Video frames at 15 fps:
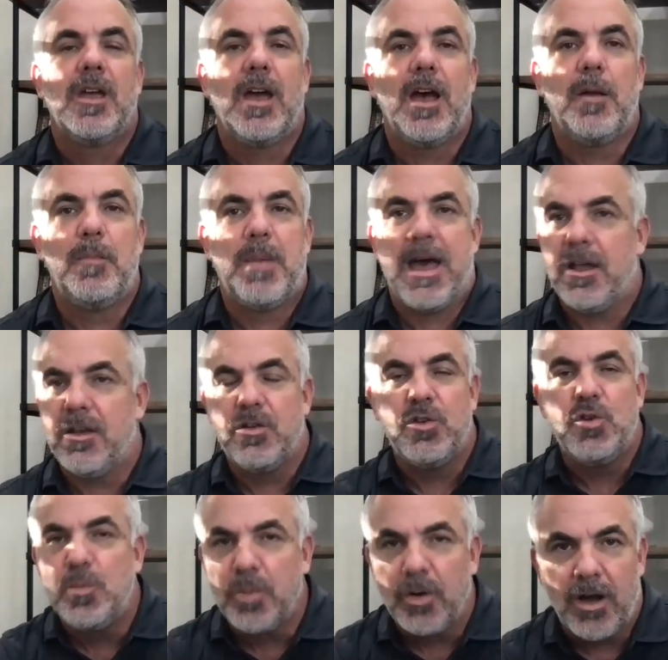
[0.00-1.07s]
about
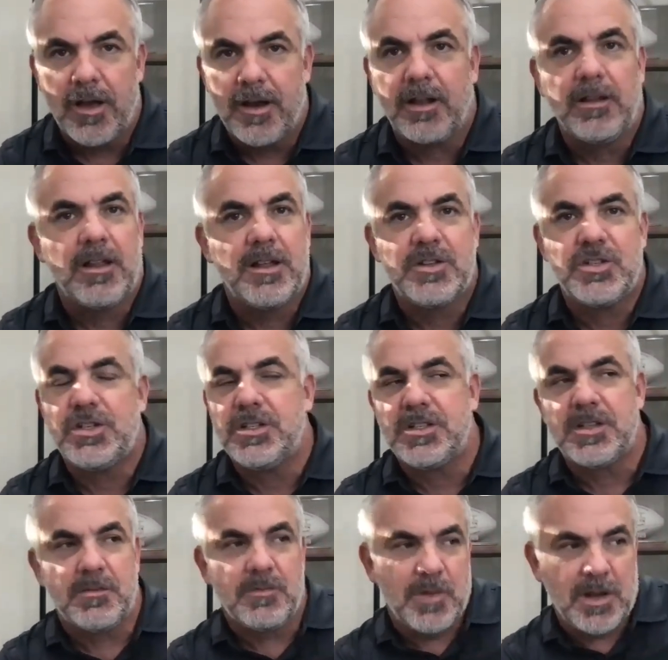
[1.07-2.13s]
new product launches
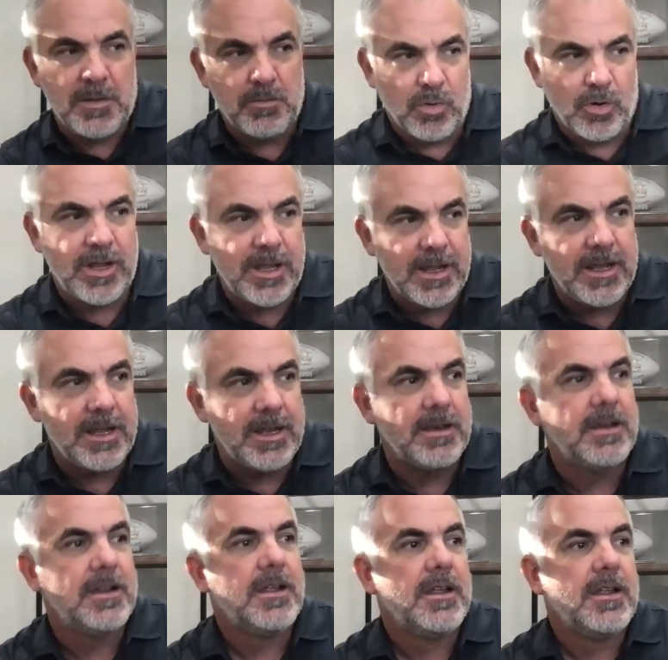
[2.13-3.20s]
and bringing
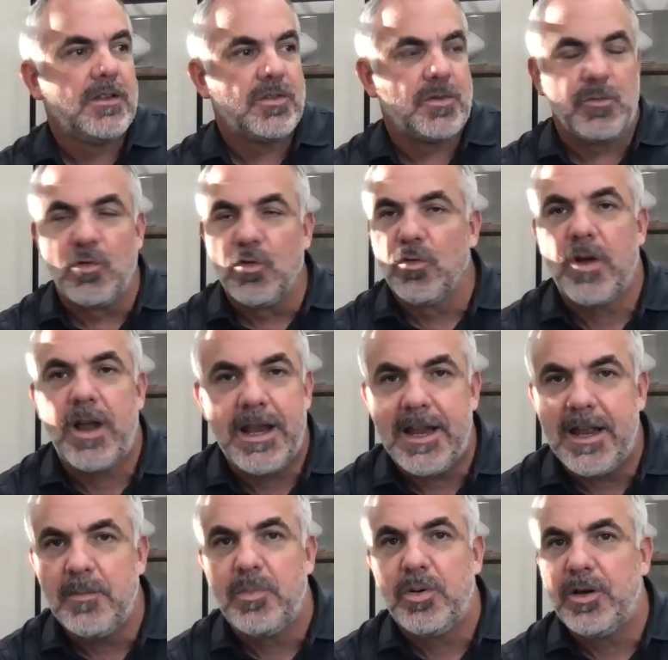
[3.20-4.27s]
in some great
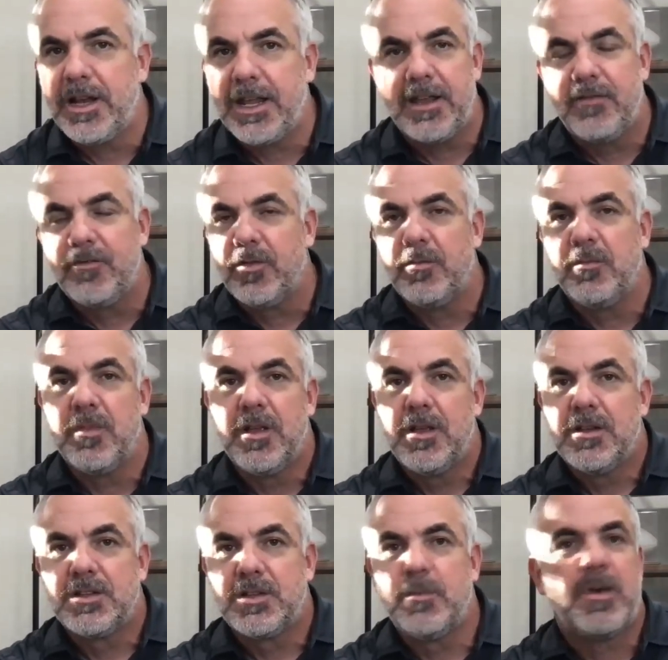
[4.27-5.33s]
input, again, from
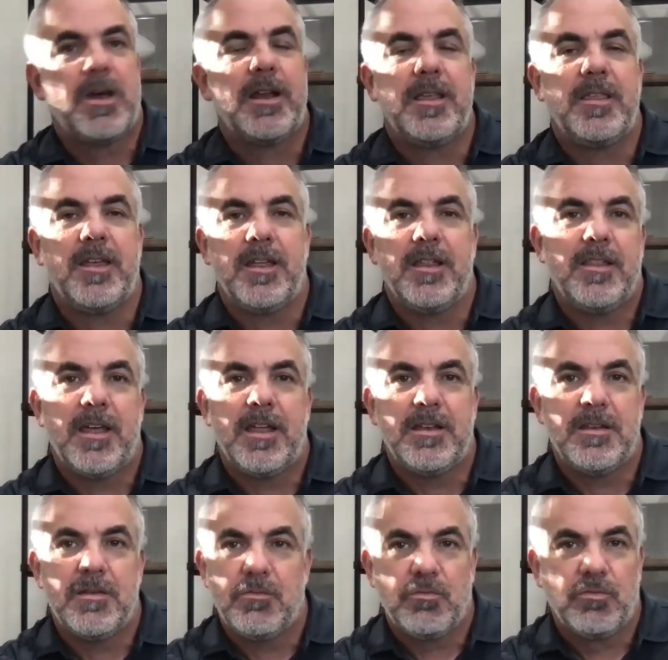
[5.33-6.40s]
somebody that
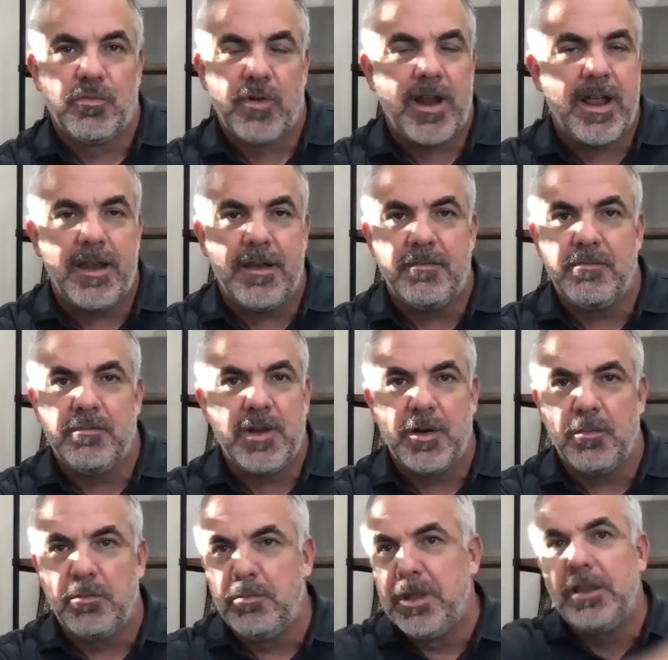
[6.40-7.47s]
ran
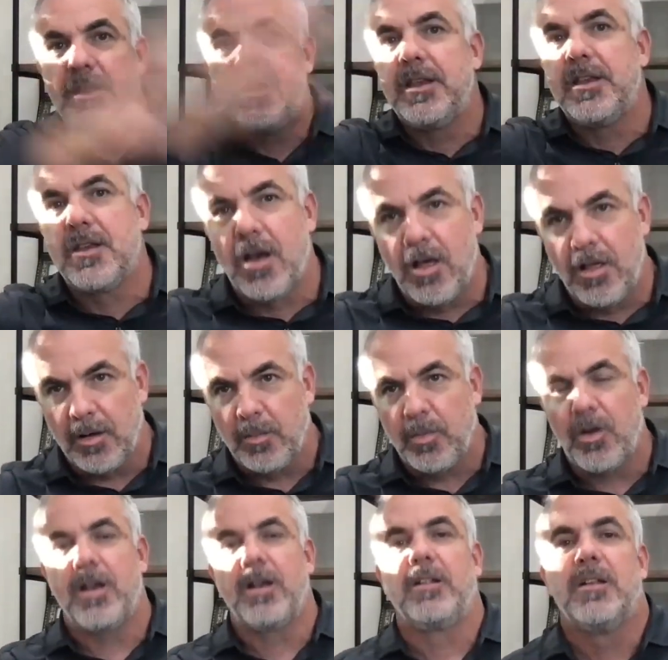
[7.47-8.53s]
$1 billion
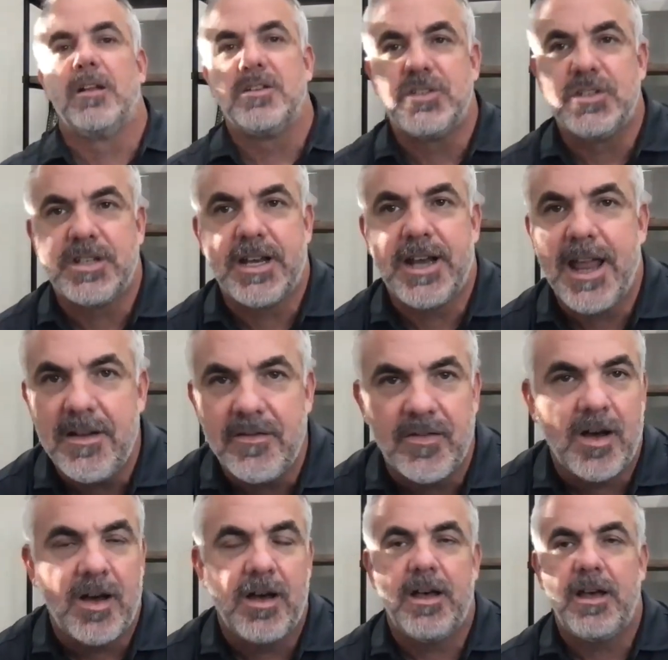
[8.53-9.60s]
product launches at
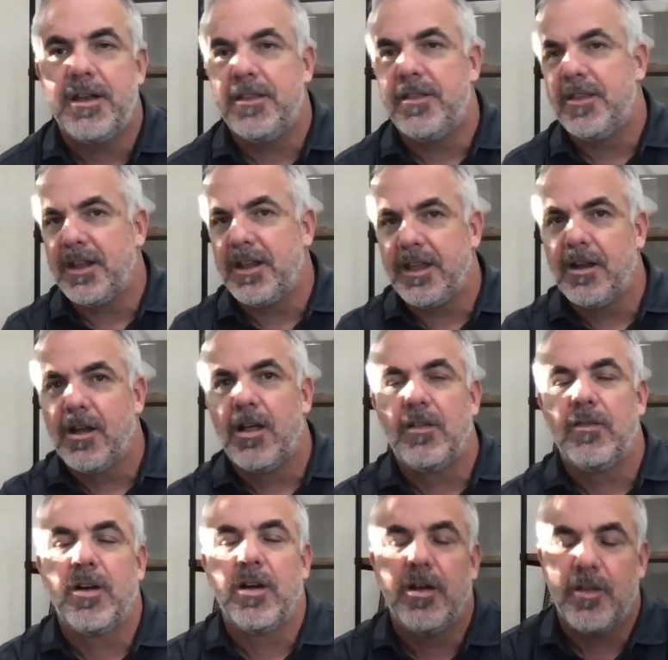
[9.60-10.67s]
Avon, and then again all of
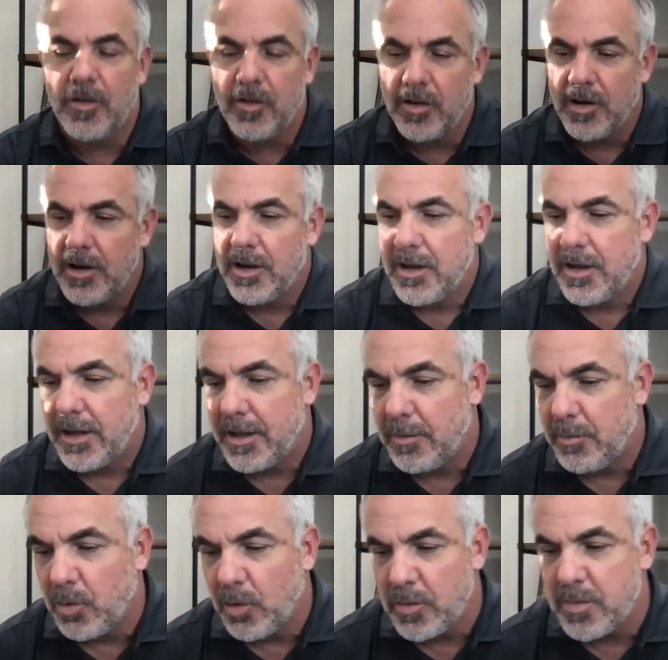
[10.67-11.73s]
our other
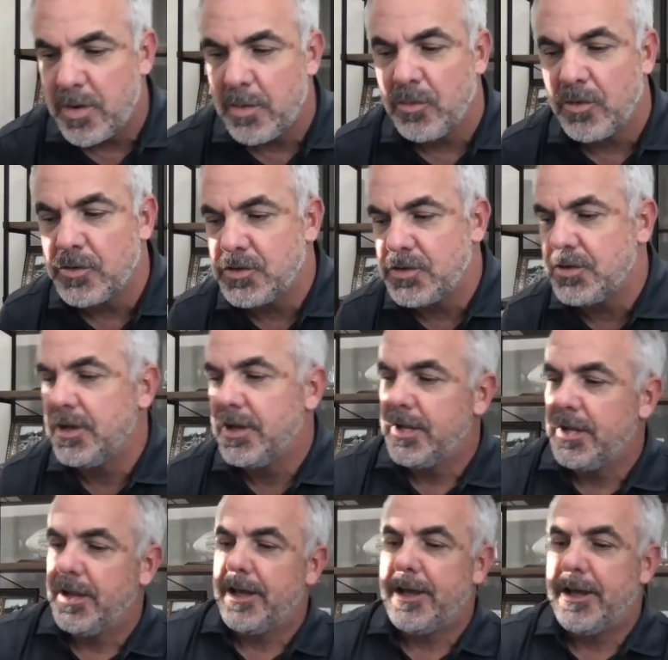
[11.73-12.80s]
board members.
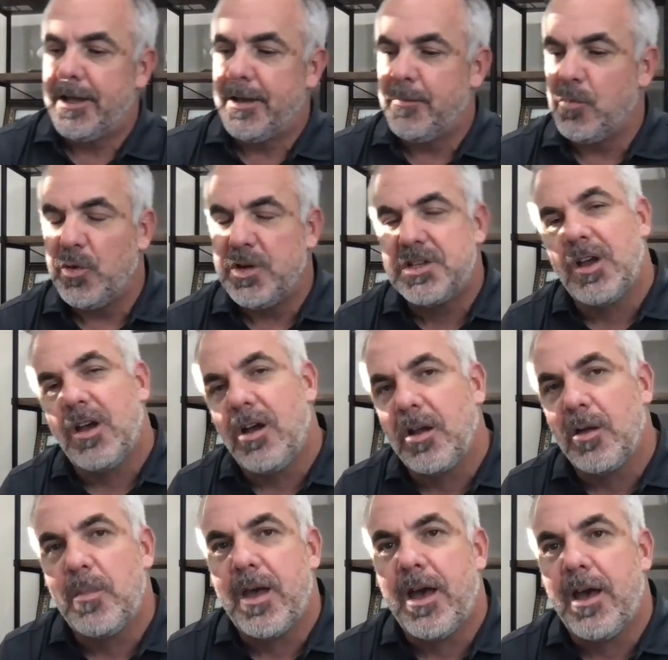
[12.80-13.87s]
We talk
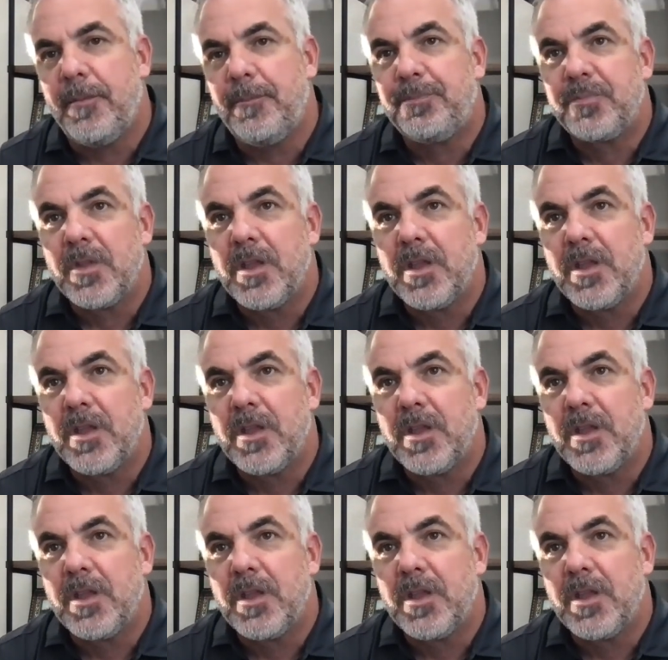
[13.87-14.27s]
about